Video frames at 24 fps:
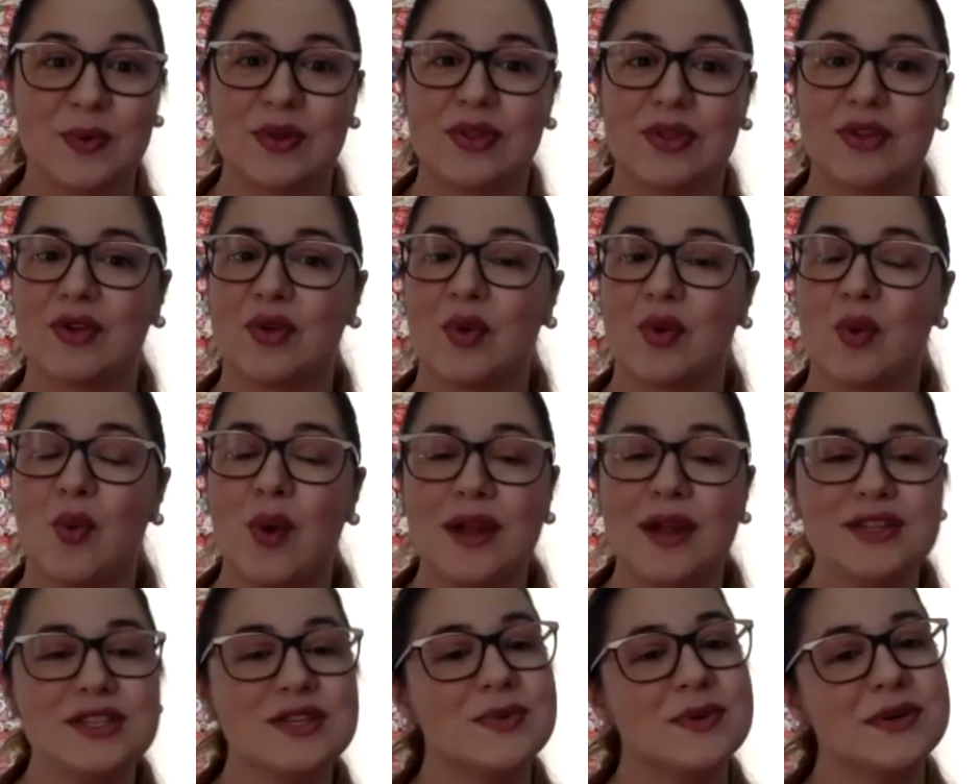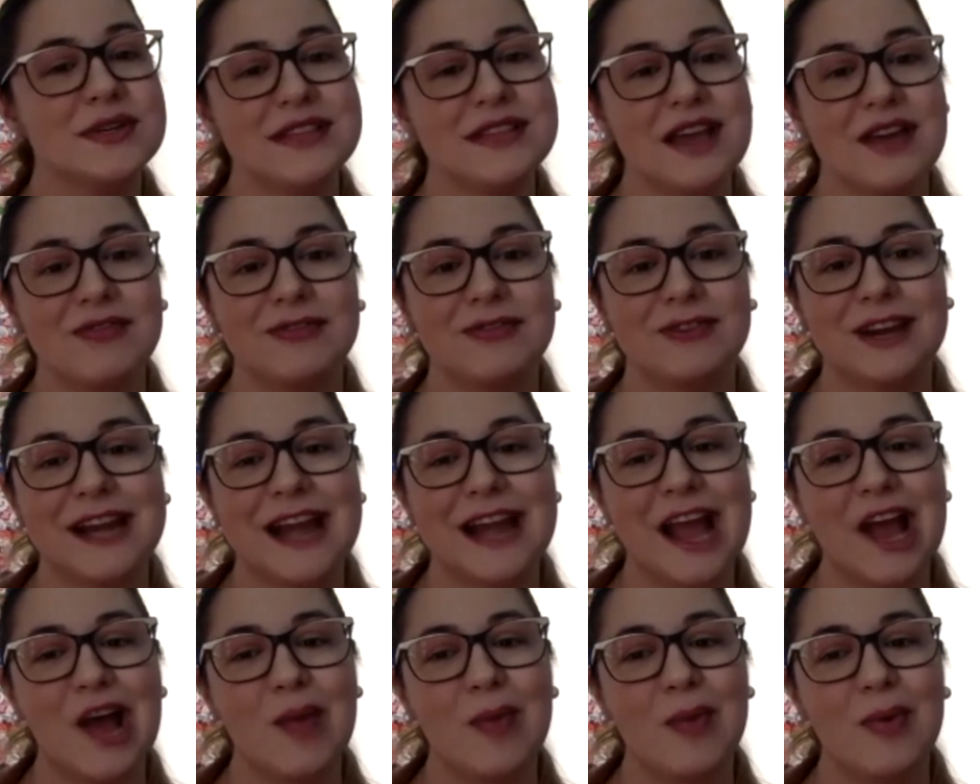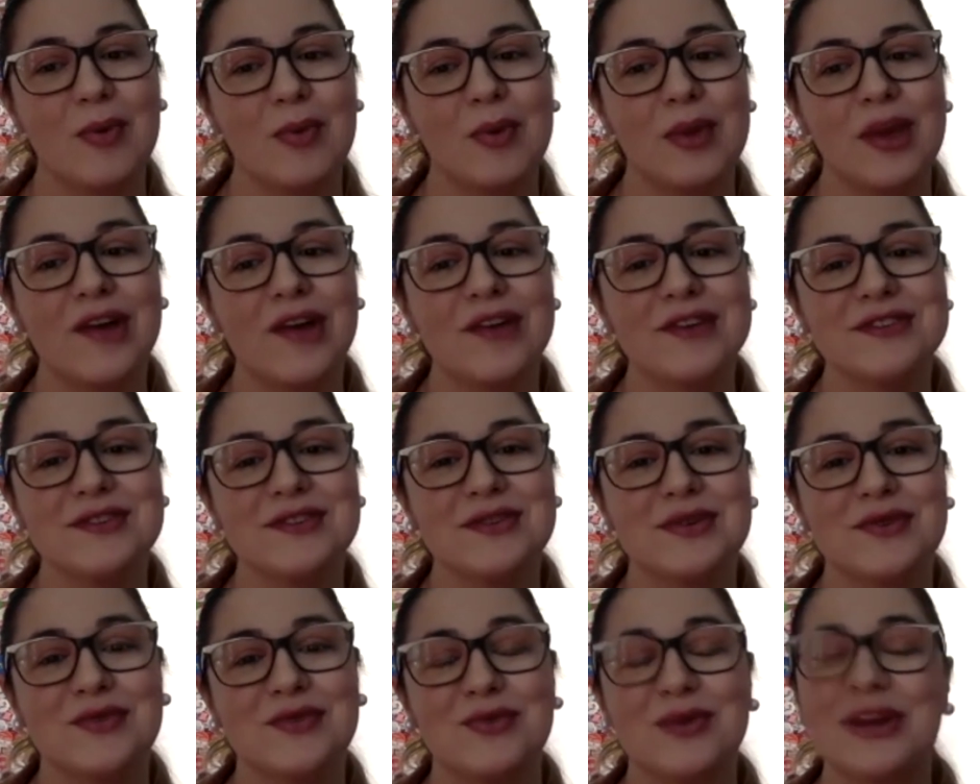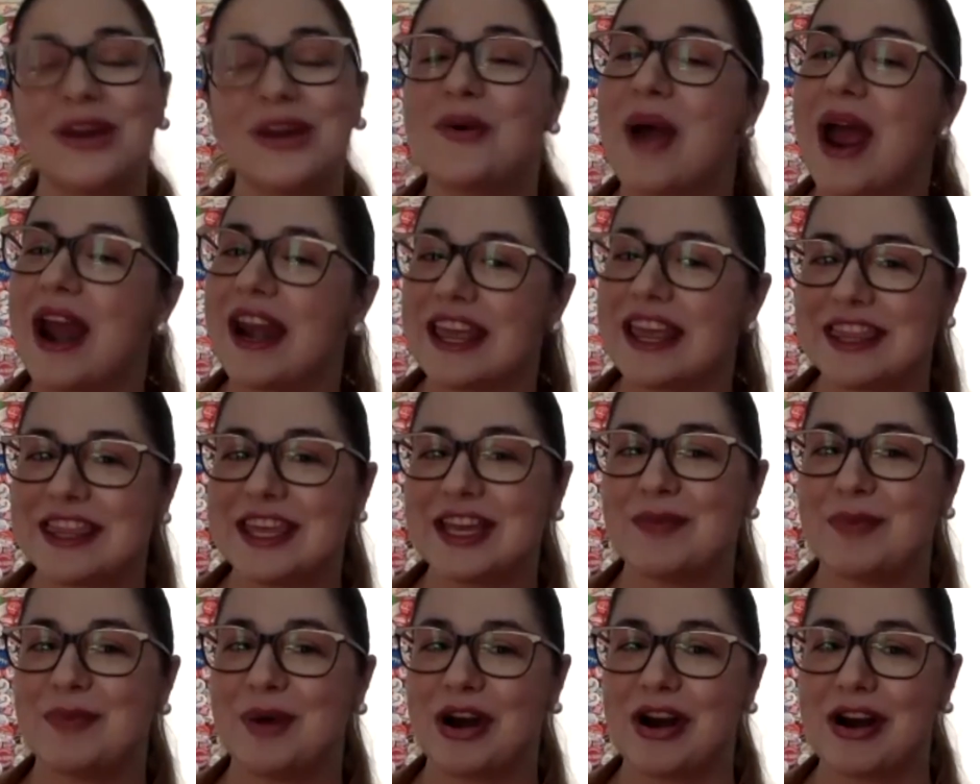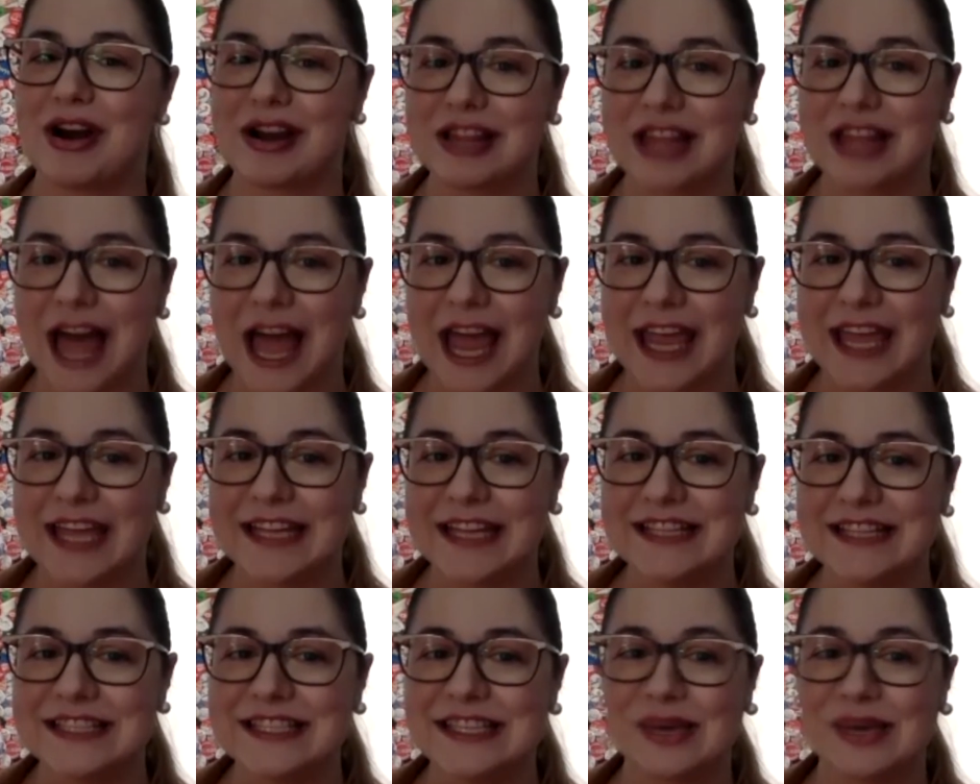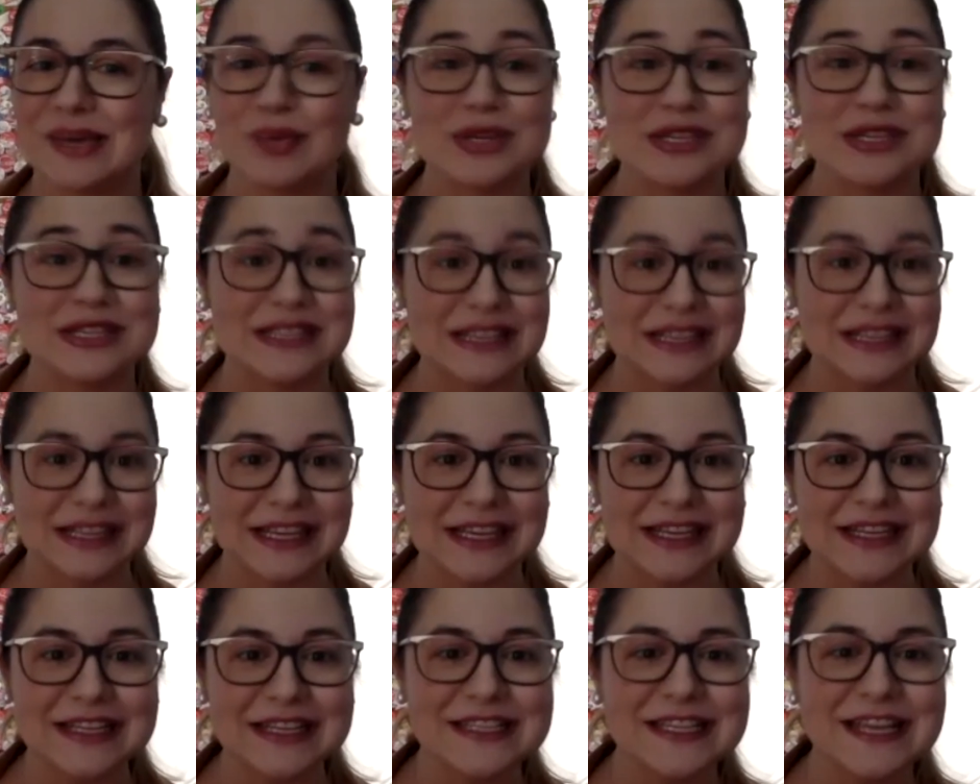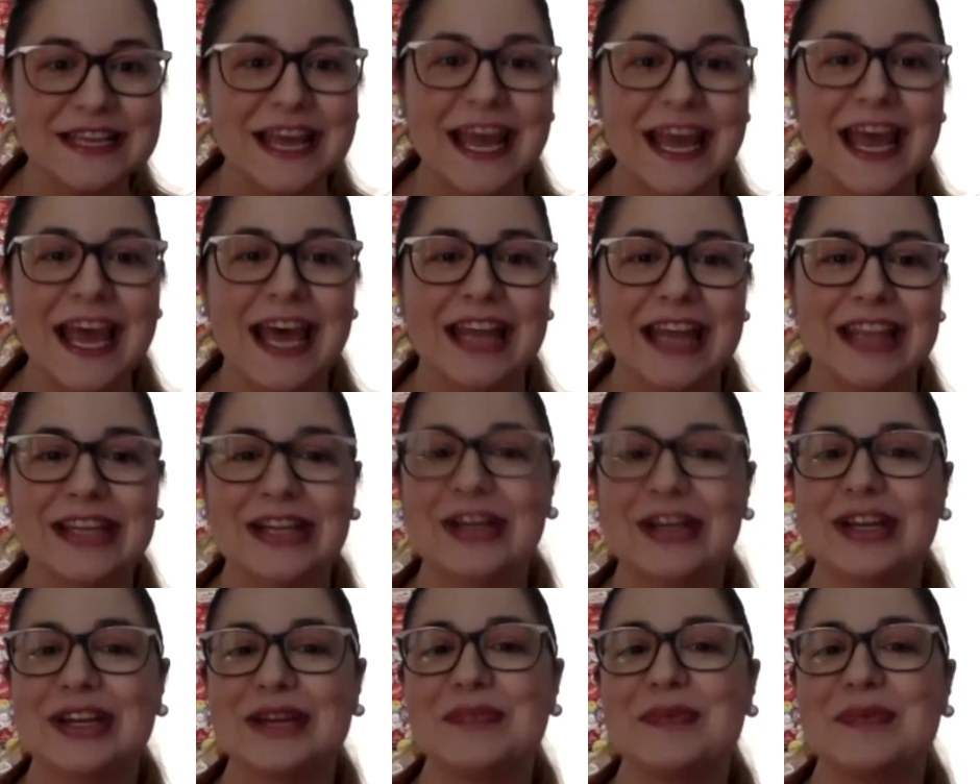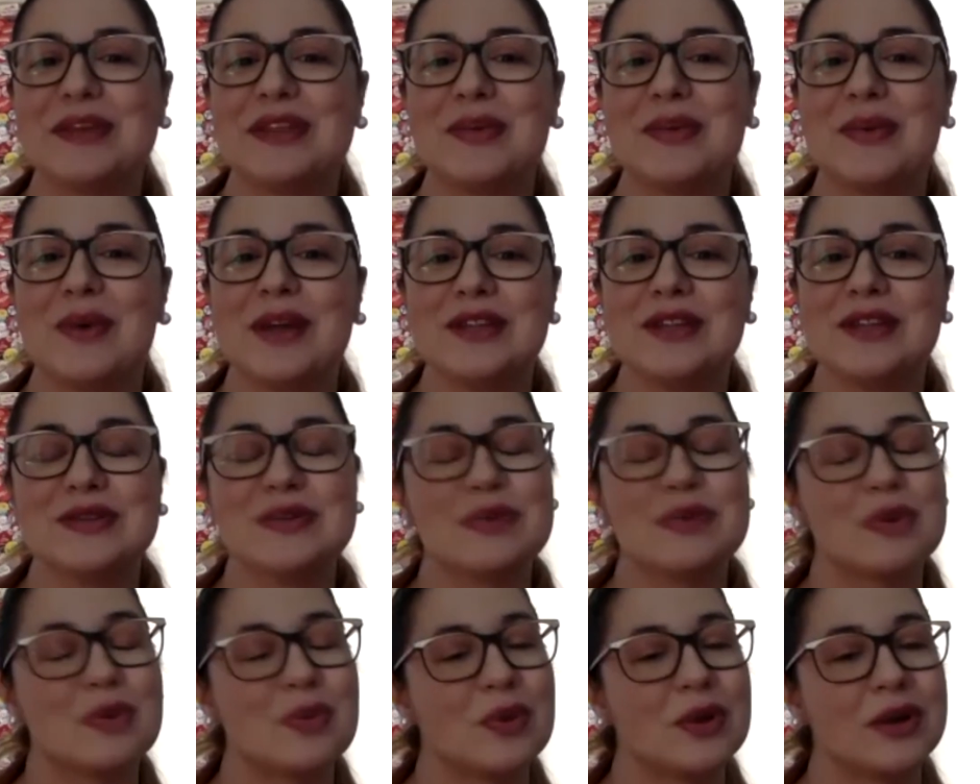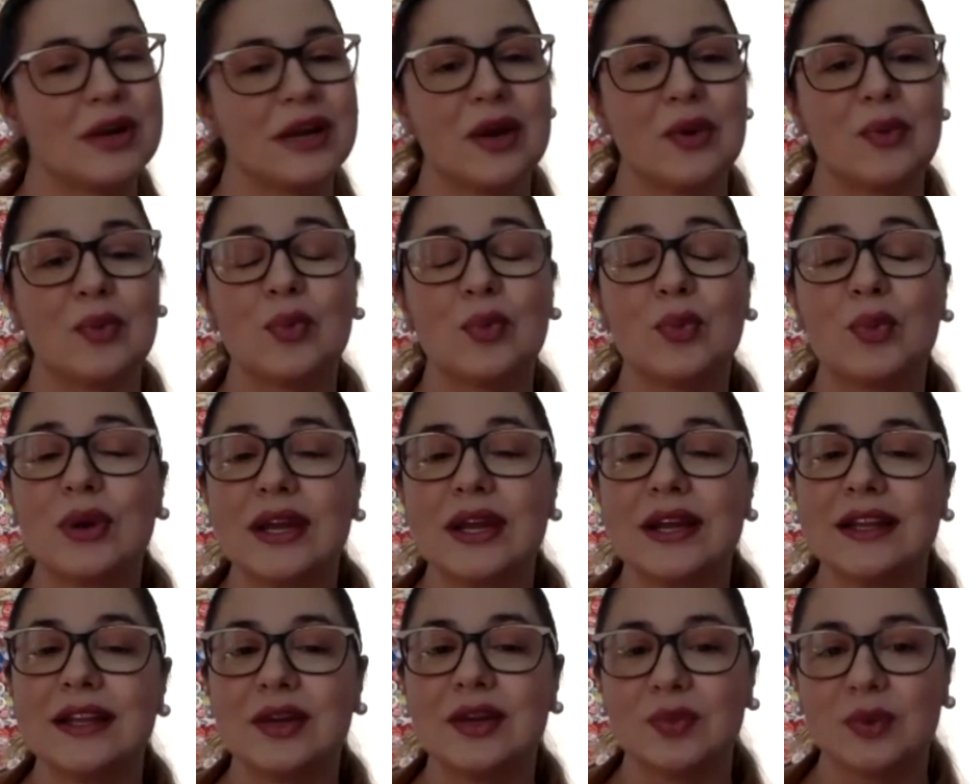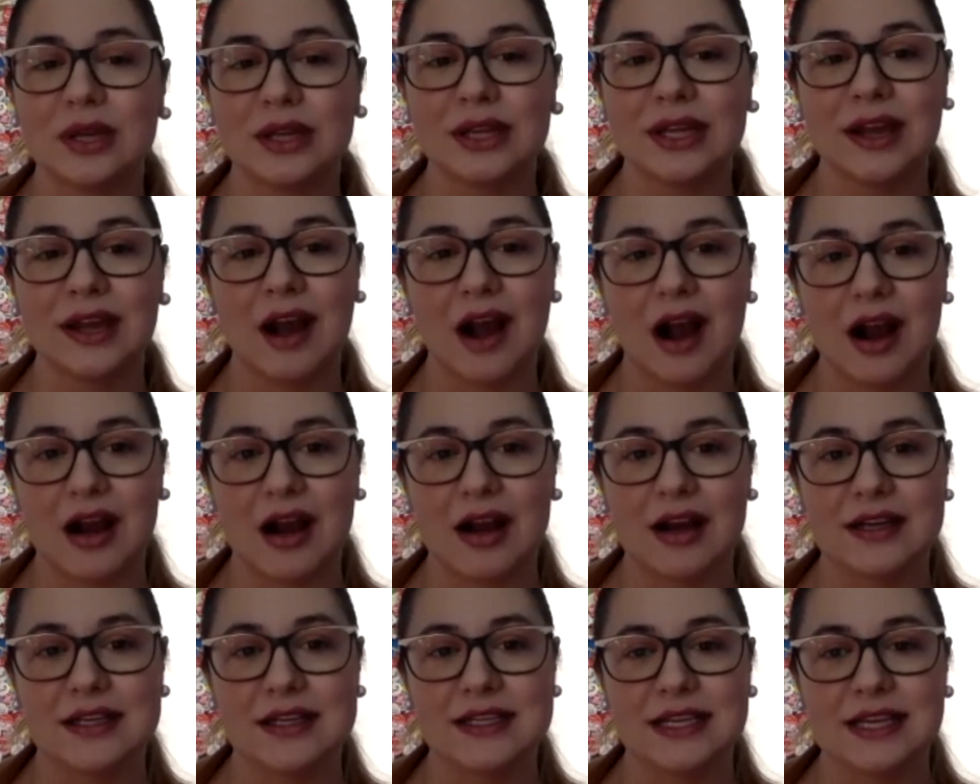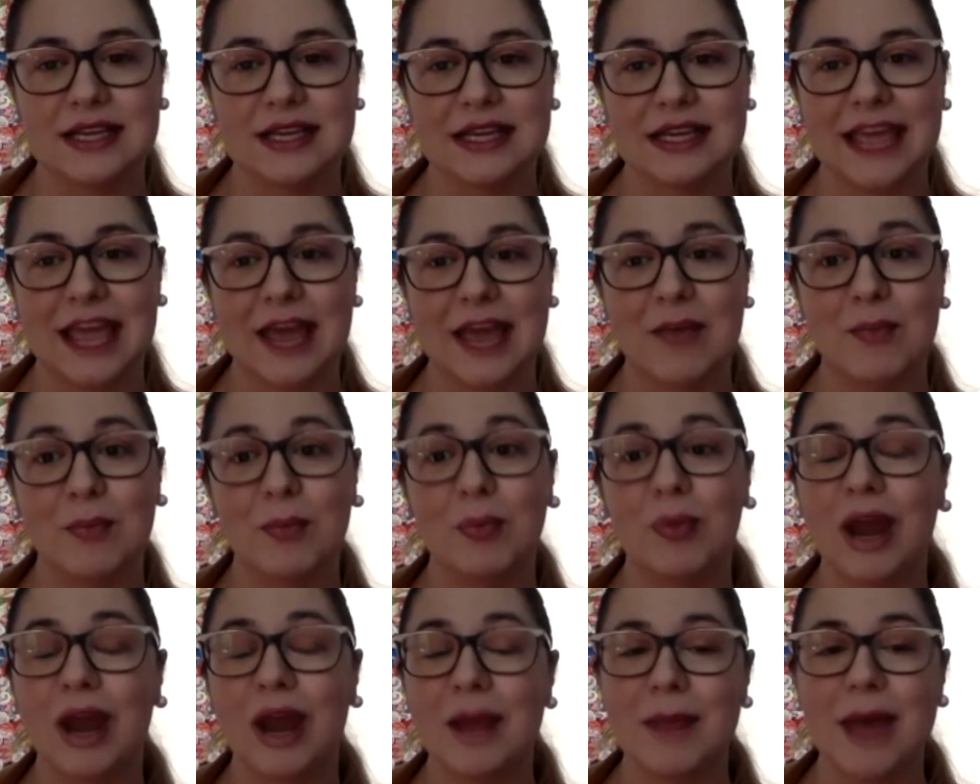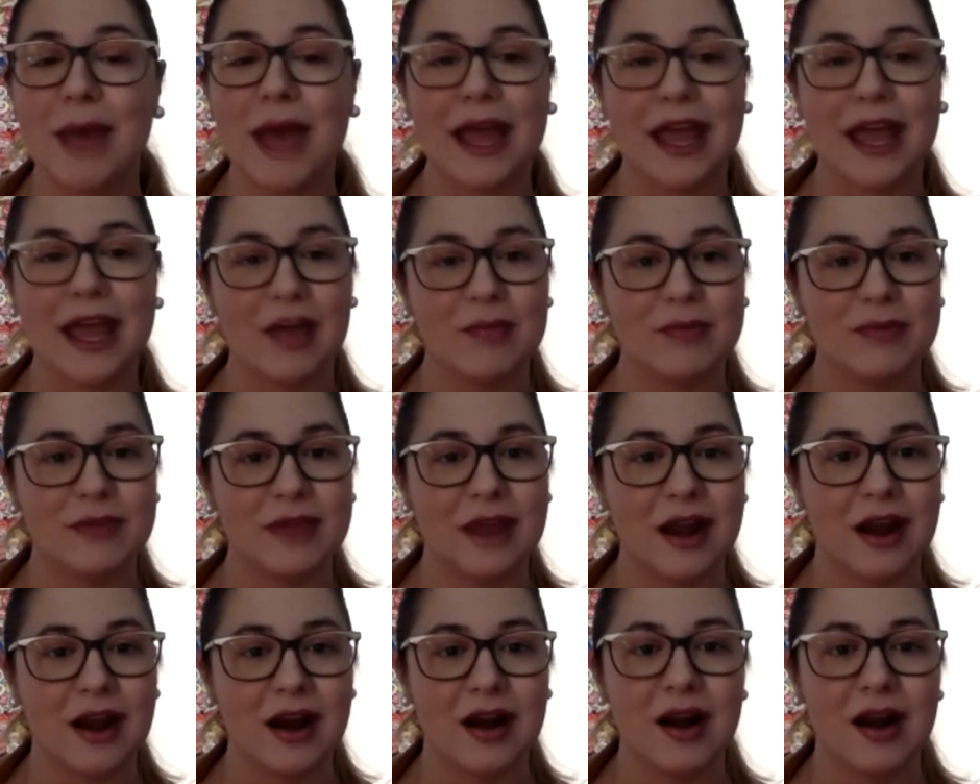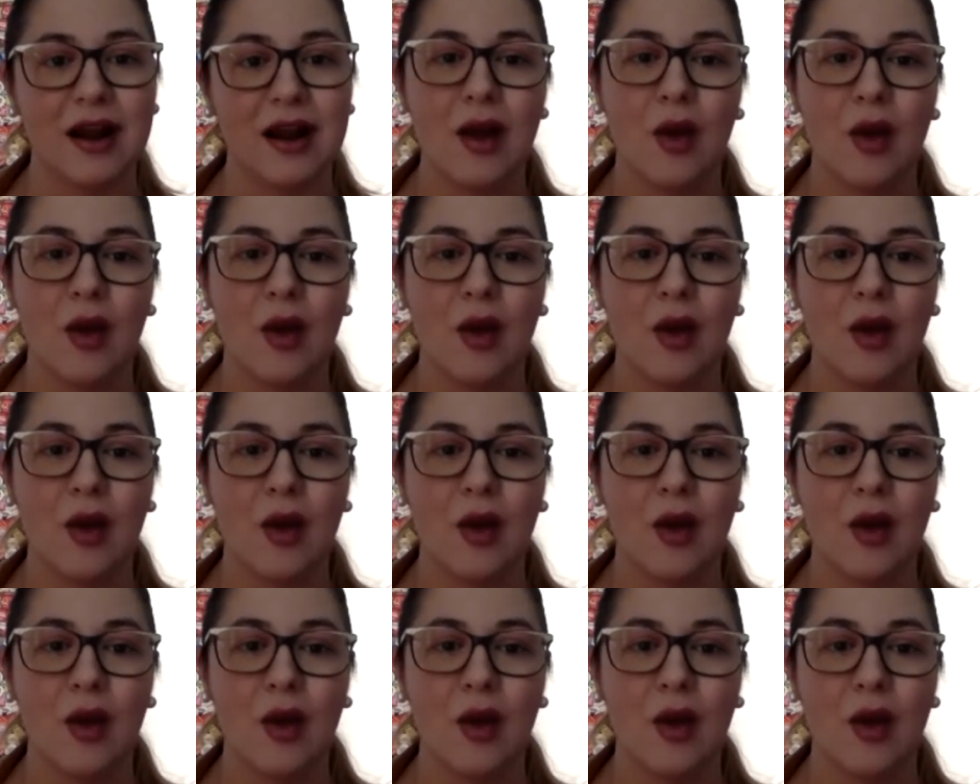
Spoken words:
They're the ones who are suffering now, but we also, if we know anything about our clients, they're resilient and they're going to be the ones who are working really, really hard to get right back up there,